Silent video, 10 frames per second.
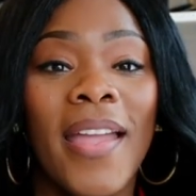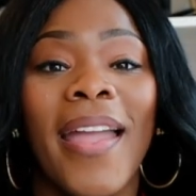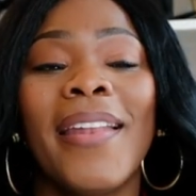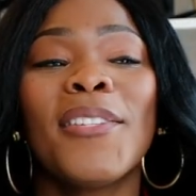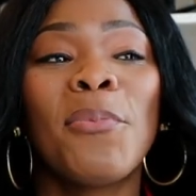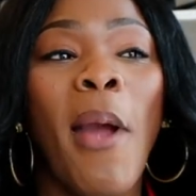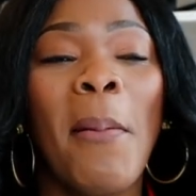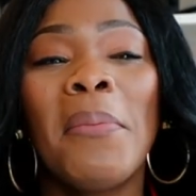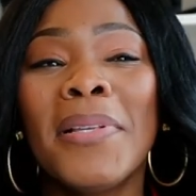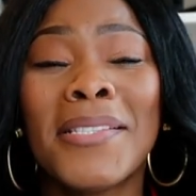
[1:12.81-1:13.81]
and it's
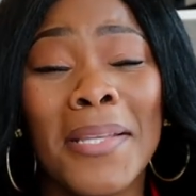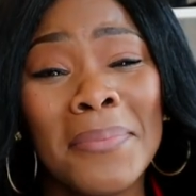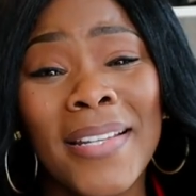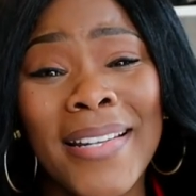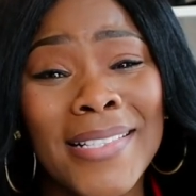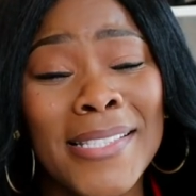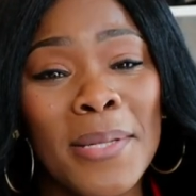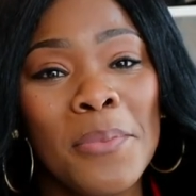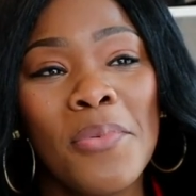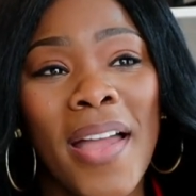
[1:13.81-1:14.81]
probably something as
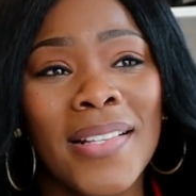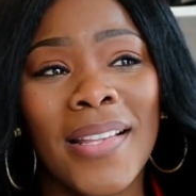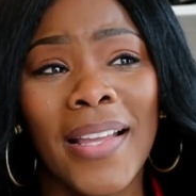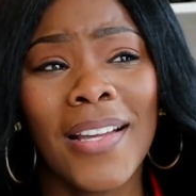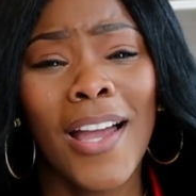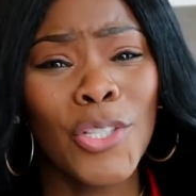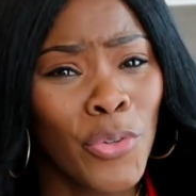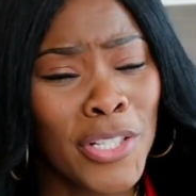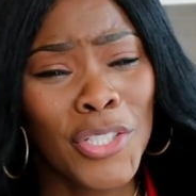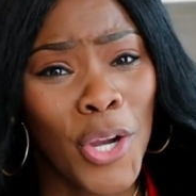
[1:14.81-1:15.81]
simple as like a
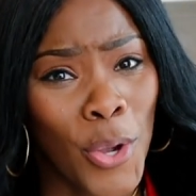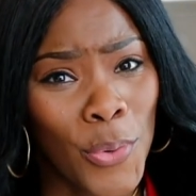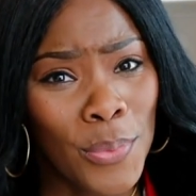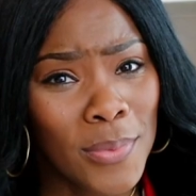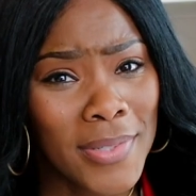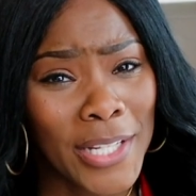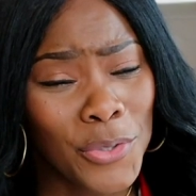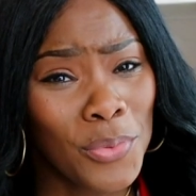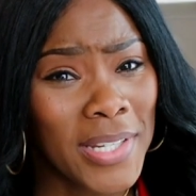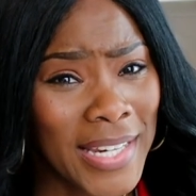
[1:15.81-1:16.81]
trench coat
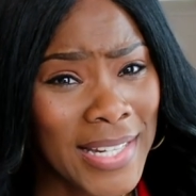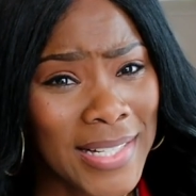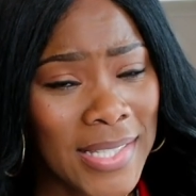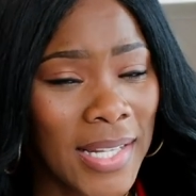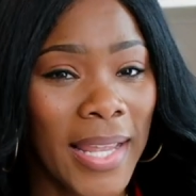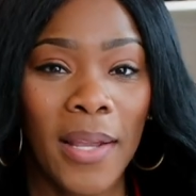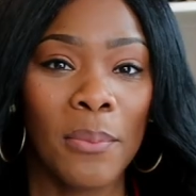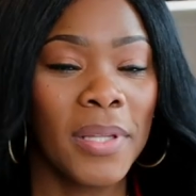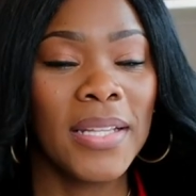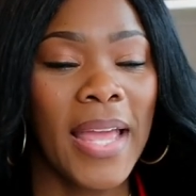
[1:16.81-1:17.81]
that you needed to like
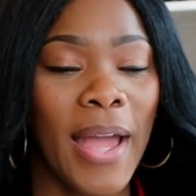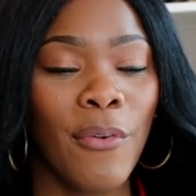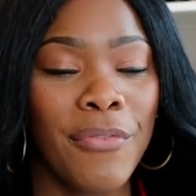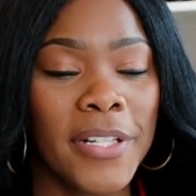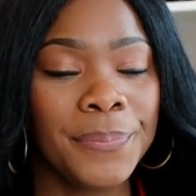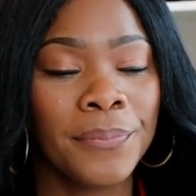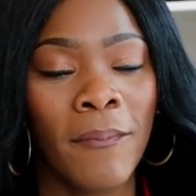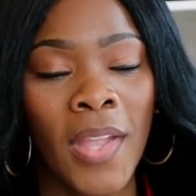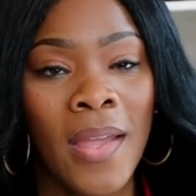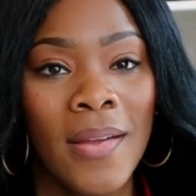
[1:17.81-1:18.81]
complete the outfit.
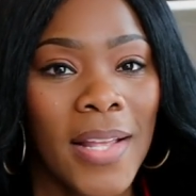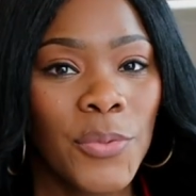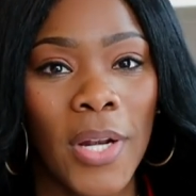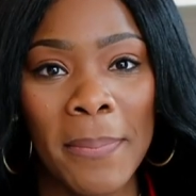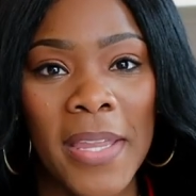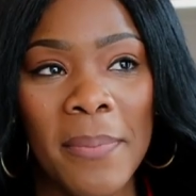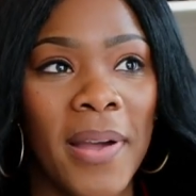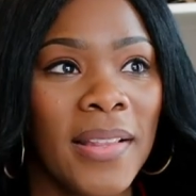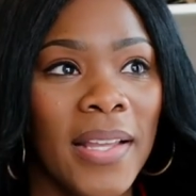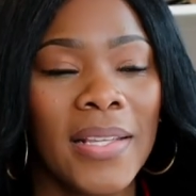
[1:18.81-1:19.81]
That's what I mean
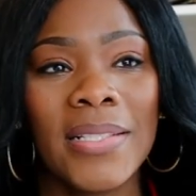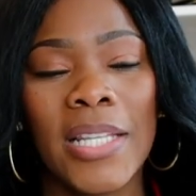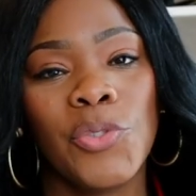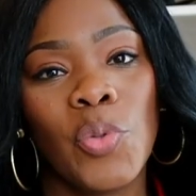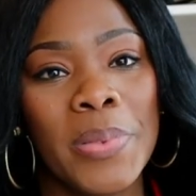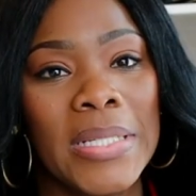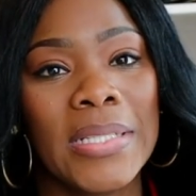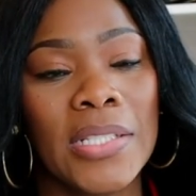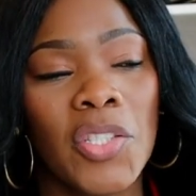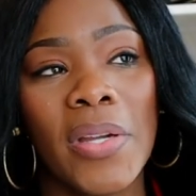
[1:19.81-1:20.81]
by like essential
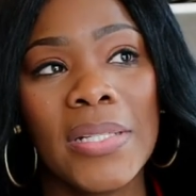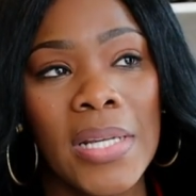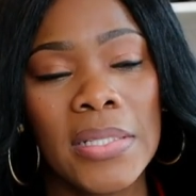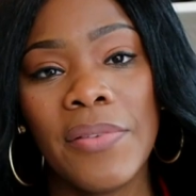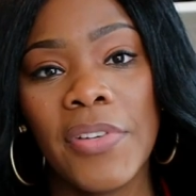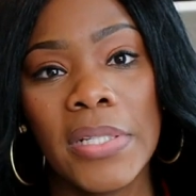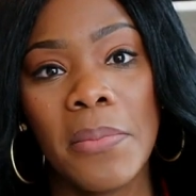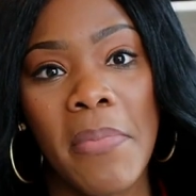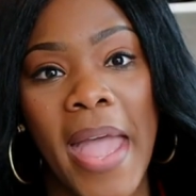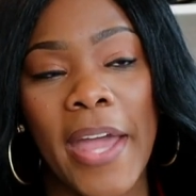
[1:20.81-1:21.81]
pieces. So it doesn't
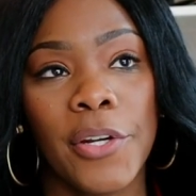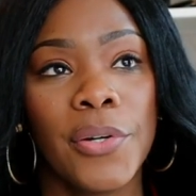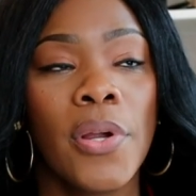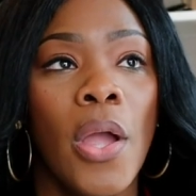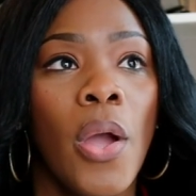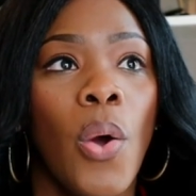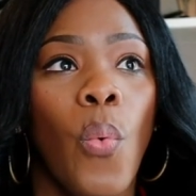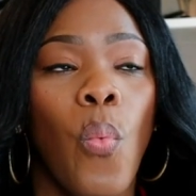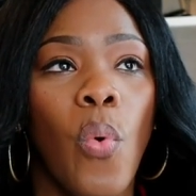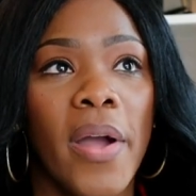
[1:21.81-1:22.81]
really matter
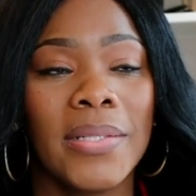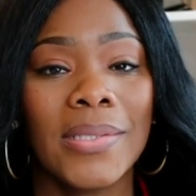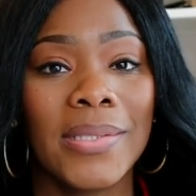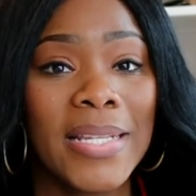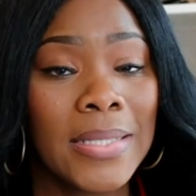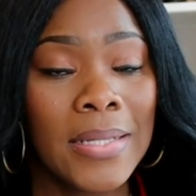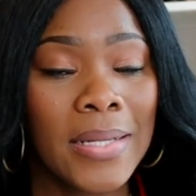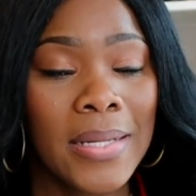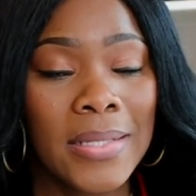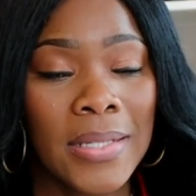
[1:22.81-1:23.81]
what season
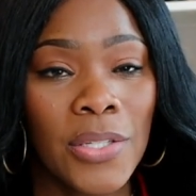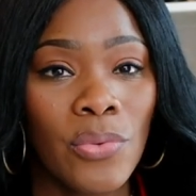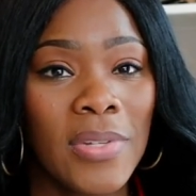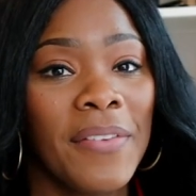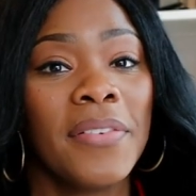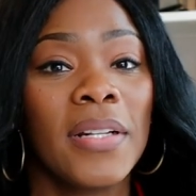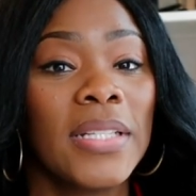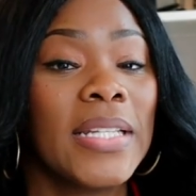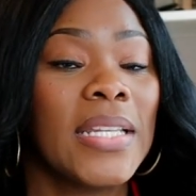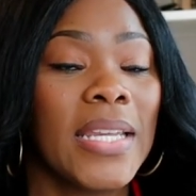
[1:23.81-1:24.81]
it is, you
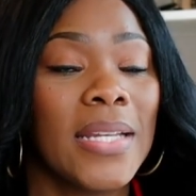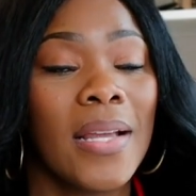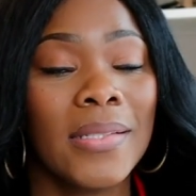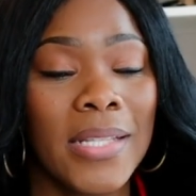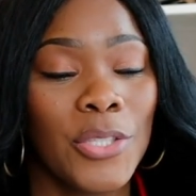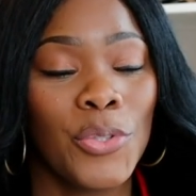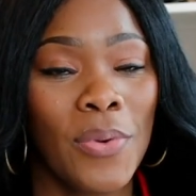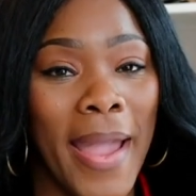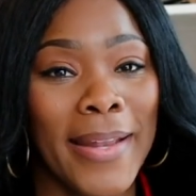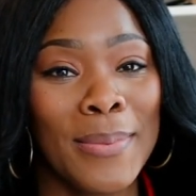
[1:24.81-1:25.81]
definitely need
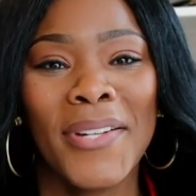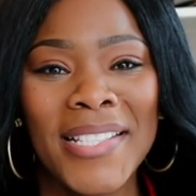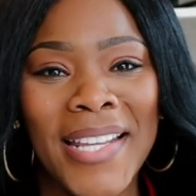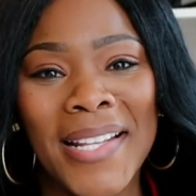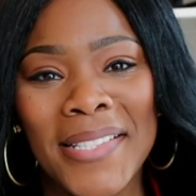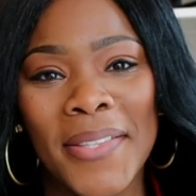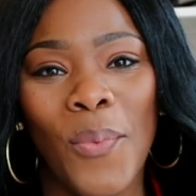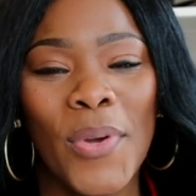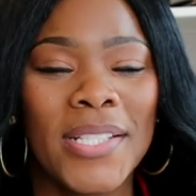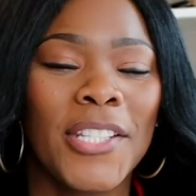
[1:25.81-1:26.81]
essential items. Let's get into the
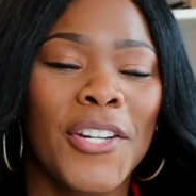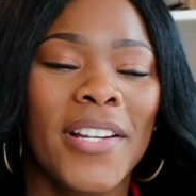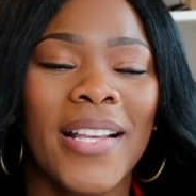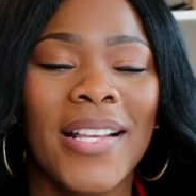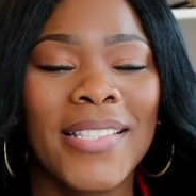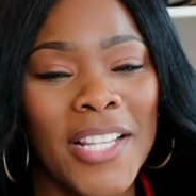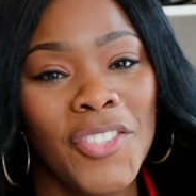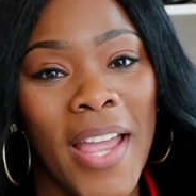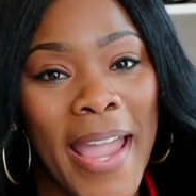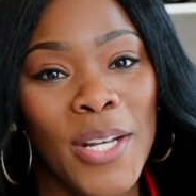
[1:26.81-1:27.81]
winter
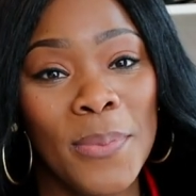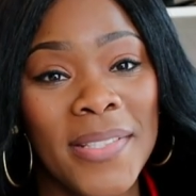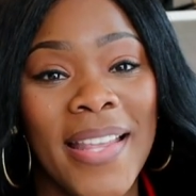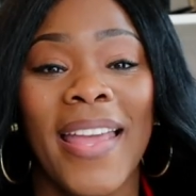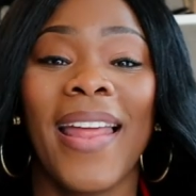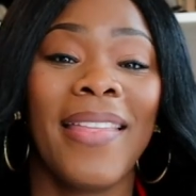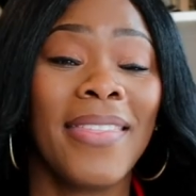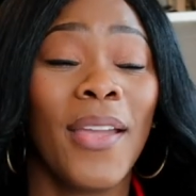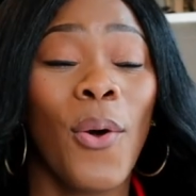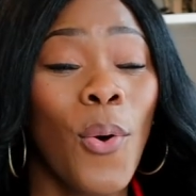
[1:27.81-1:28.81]
essential items that I
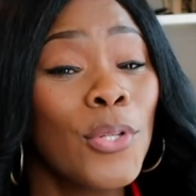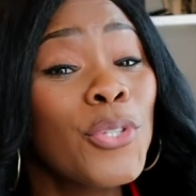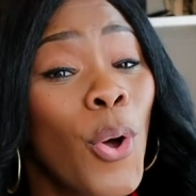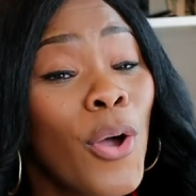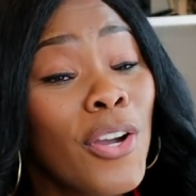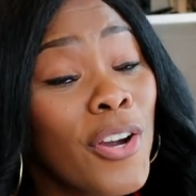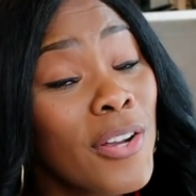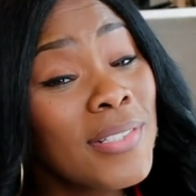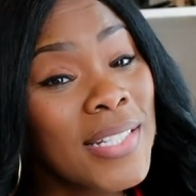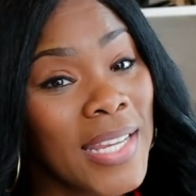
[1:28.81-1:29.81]
think all tall
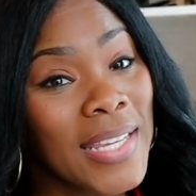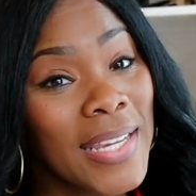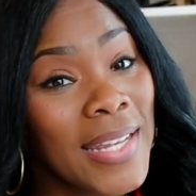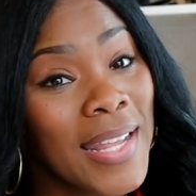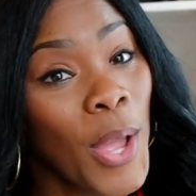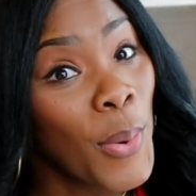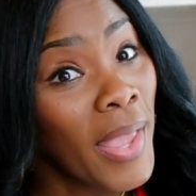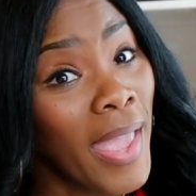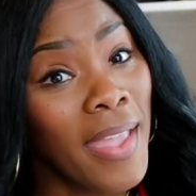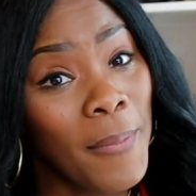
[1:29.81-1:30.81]
girls need,
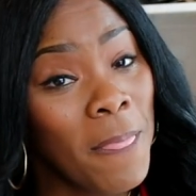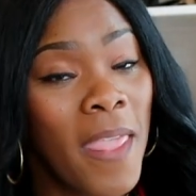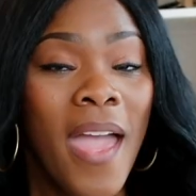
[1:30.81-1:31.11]
okay,